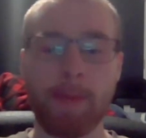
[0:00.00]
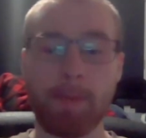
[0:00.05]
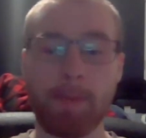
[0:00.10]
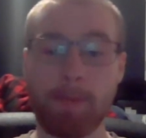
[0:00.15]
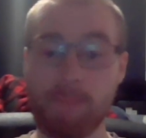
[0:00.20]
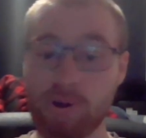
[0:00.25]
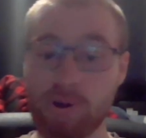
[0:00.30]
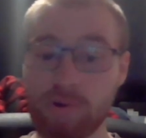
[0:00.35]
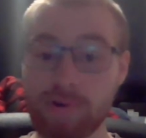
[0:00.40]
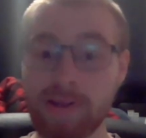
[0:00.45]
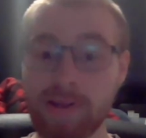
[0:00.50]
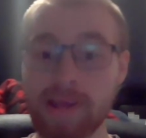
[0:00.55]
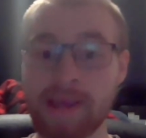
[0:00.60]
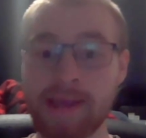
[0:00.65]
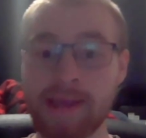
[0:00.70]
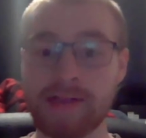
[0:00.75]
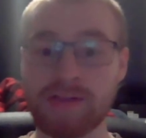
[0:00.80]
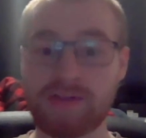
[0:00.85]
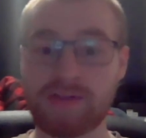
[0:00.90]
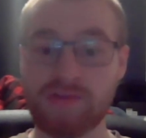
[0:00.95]
building
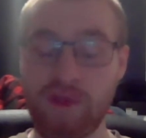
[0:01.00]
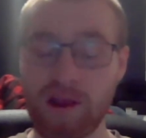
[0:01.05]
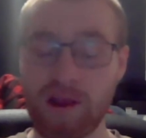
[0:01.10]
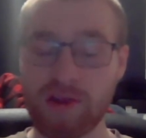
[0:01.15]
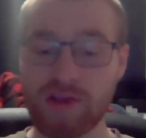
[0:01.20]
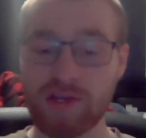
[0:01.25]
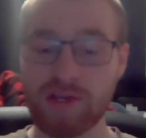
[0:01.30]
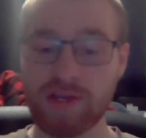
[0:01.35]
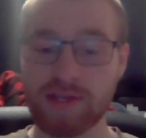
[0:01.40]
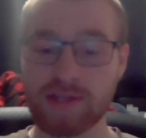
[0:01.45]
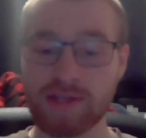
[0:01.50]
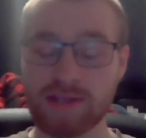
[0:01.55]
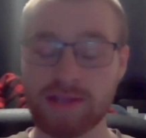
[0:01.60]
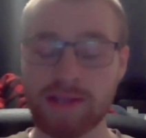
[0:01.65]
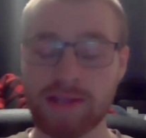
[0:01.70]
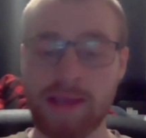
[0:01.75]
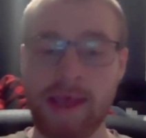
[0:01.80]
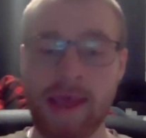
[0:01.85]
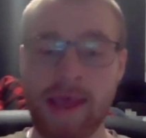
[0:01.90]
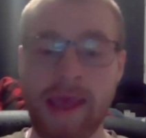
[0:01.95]
instructions
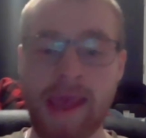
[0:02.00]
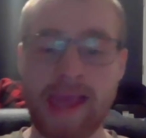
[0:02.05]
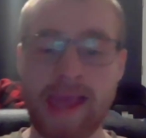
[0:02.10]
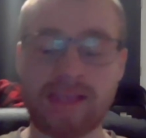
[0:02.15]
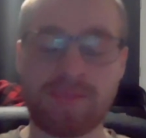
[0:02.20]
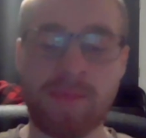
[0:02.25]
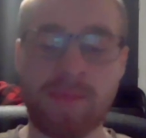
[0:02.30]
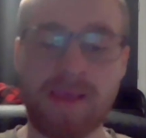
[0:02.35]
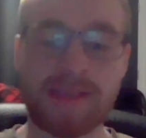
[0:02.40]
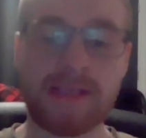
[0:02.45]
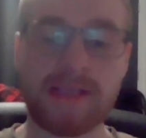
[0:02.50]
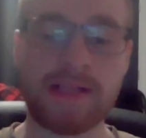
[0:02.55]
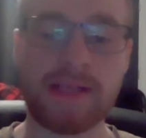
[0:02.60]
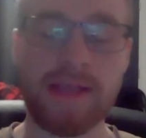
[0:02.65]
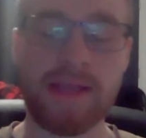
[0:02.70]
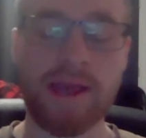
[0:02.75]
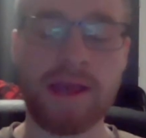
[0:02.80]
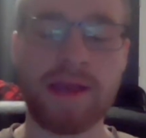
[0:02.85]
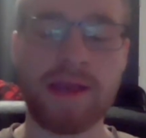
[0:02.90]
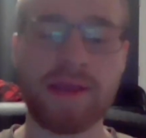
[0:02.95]
is basically
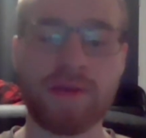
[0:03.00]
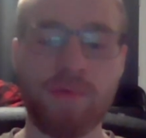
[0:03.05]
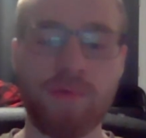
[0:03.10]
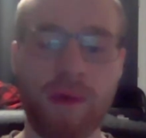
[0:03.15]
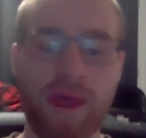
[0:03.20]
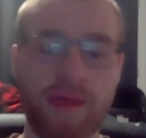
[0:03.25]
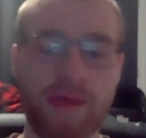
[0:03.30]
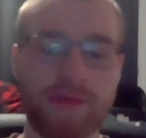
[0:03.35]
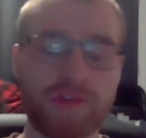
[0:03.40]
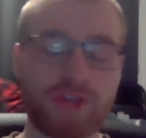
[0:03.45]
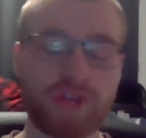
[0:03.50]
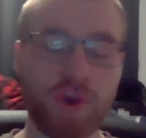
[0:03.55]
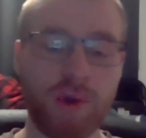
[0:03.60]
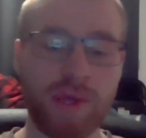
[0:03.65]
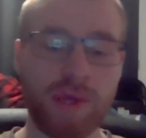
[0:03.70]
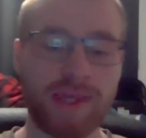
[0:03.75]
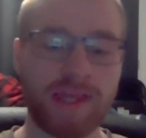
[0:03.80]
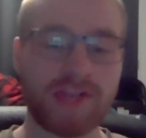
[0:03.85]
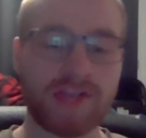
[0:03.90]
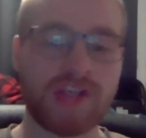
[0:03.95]
another way of
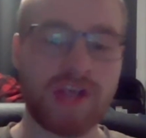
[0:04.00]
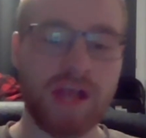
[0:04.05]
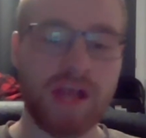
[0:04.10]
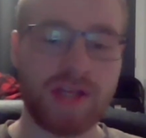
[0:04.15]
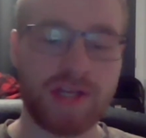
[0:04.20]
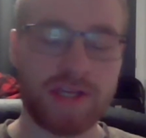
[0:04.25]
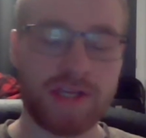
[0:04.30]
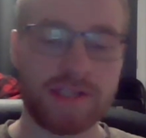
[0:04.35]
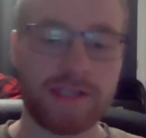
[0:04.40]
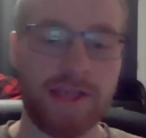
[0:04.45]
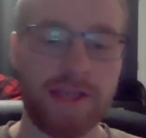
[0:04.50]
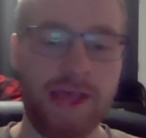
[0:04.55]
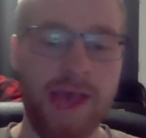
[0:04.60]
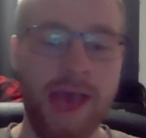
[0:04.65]
showing the judges